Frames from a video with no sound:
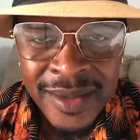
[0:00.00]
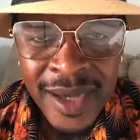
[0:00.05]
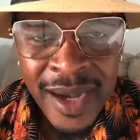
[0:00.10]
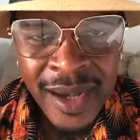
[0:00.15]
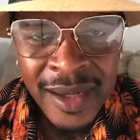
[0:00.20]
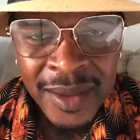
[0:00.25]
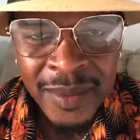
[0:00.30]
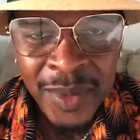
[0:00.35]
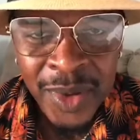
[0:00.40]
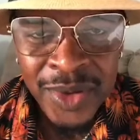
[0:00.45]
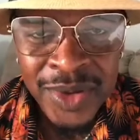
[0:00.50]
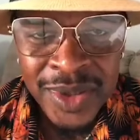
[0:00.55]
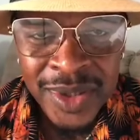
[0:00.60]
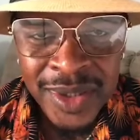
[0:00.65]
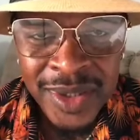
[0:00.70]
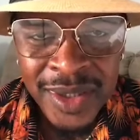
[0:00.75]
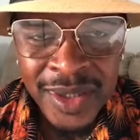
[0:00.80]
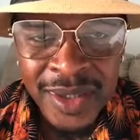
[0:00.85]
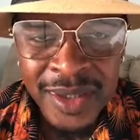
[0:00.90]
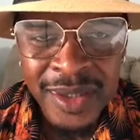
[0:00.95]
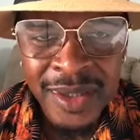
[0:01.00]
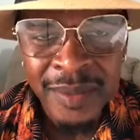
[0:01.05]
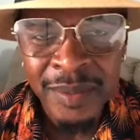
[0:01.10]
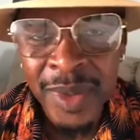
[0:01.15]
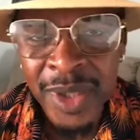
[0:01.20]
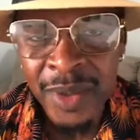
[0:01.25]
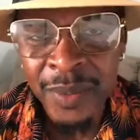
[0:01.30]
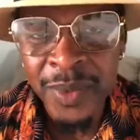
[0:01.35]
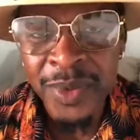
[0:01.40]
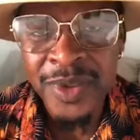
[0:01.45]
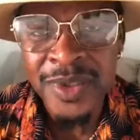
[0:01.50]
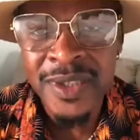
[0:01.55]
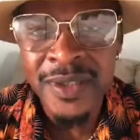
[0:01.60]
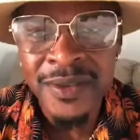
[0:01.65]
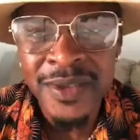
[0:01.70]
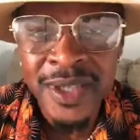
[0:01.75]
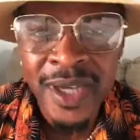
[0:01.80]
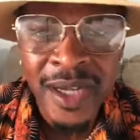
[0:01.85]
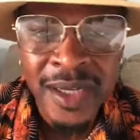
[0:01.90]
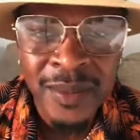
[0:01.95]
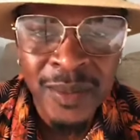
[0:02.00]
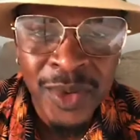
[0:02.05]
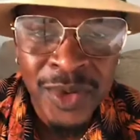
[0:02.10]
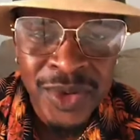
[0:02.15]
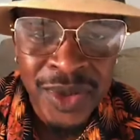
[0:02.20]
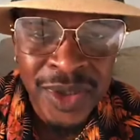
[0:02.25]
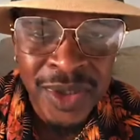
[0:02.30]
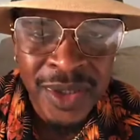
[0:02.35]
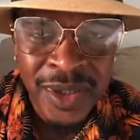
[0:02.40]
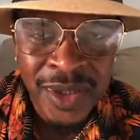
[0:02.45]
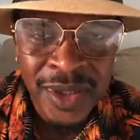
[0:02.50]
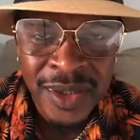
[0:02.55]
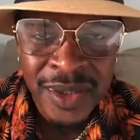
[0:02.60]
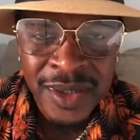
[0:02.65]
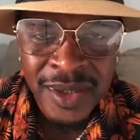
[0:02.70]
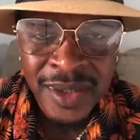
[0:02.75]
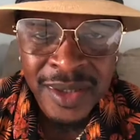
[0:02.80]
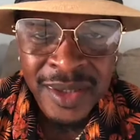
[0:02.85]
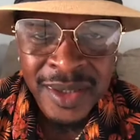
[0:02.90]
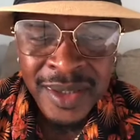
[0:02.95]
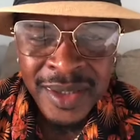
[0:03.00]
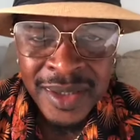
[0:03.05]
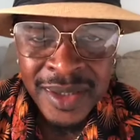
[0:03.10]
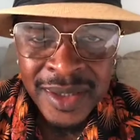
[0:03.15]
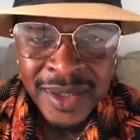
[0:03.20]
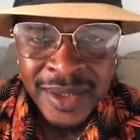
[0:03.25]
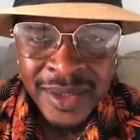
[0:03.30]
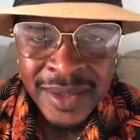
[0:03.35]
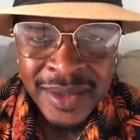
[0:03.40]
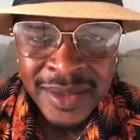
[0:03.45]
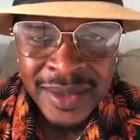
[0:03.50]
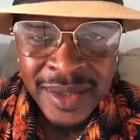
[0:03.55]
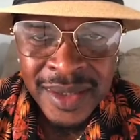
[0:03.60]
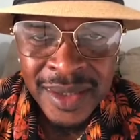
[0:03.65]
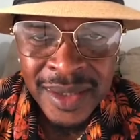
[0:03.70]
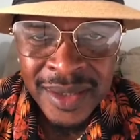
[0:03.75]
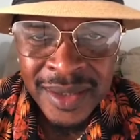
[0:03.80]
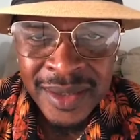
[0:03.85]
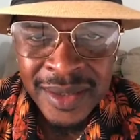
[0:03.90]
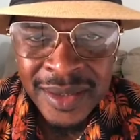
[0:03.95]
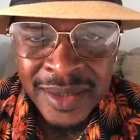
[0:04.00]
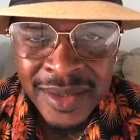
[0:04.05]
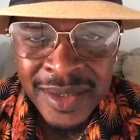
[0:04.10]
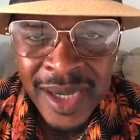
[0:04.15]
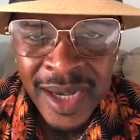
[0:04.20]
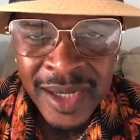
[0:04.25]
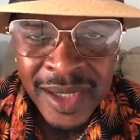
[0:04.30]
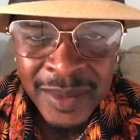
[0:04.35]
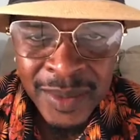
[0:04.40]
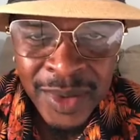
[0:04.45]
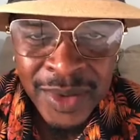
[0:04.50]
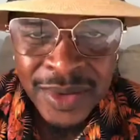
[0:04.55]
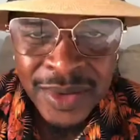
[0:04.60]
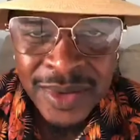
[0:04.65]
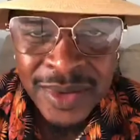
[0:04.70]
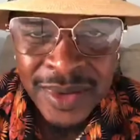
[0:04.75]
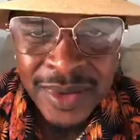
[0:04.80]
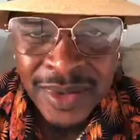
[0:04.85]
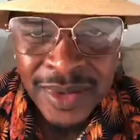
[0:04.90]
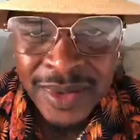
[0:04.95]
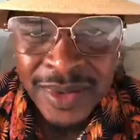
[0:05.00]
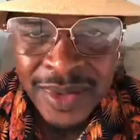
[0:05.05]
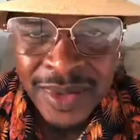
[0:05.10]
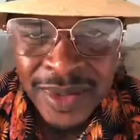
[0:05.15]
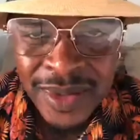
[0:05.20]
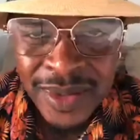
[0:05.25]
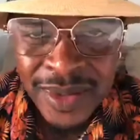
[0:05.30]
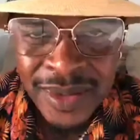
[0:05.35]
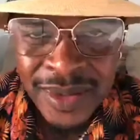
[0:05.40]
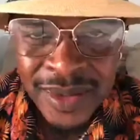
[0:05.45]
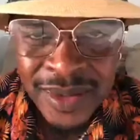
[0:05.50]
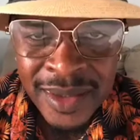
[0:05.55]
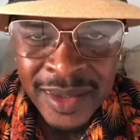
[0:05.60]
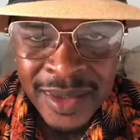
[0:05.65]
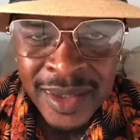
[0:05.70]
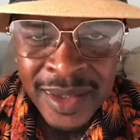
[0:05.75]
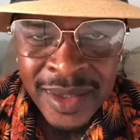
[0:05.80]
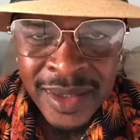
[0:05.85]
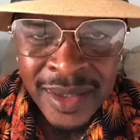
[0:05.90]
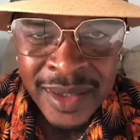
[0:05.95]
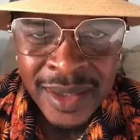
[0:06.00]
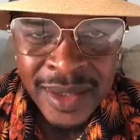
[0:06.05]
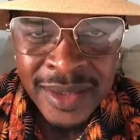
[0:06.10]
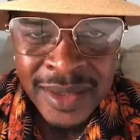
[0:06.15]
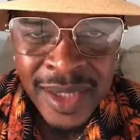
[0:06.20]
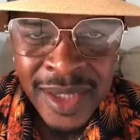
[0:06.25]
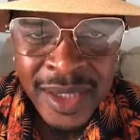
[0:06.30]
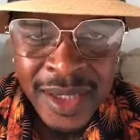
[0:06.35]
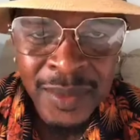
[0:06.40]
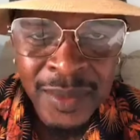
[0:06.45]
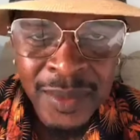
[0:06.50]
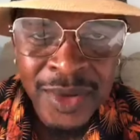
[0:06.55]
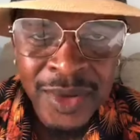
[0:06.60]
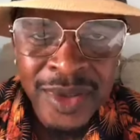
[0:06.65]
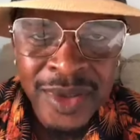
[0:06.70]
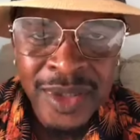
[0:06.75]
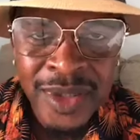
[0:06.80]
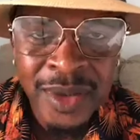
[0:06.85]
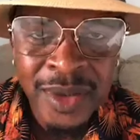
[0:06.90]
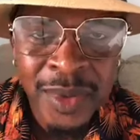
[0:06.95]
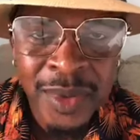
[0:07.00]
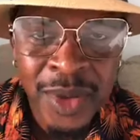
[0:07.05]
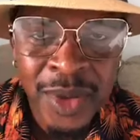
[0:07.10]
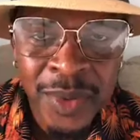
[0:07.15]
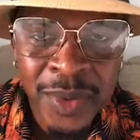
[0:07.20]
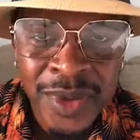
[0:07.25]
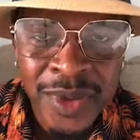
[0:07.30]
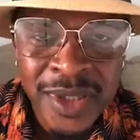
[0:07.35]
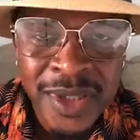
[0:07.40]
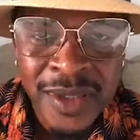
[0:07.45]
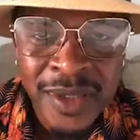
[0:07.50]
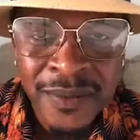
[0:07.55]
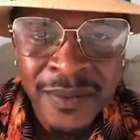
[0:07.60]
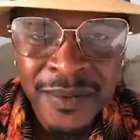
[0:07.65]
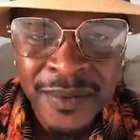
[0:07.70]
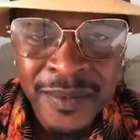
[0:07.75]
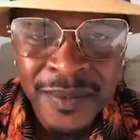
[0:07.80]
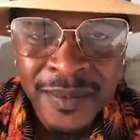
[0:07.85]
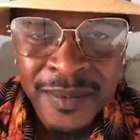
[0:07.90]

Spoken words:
Charlie Mount Eagle. Big up on yourself, Charlie Mount Eagle. Zane? Charlie Mount. Yeah, Charlie Mount Eagle. Big up on yourself.